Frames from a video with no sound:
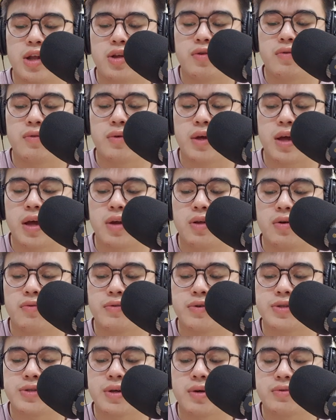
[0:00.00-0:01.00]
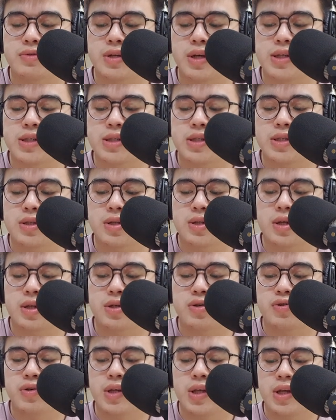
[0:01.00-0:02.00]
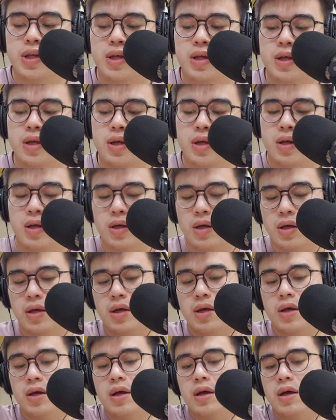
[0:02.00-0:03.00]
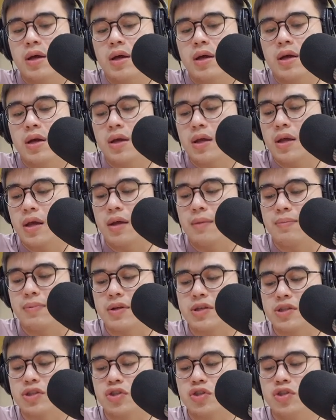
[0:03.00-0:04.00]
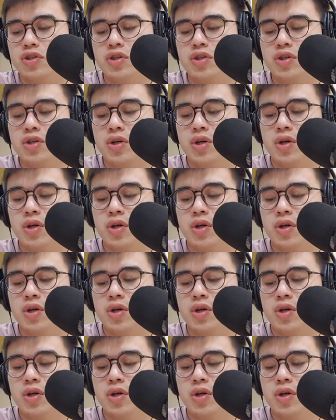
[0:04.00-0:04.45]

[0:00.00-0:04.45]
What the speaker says: you will get your results as 3k plus g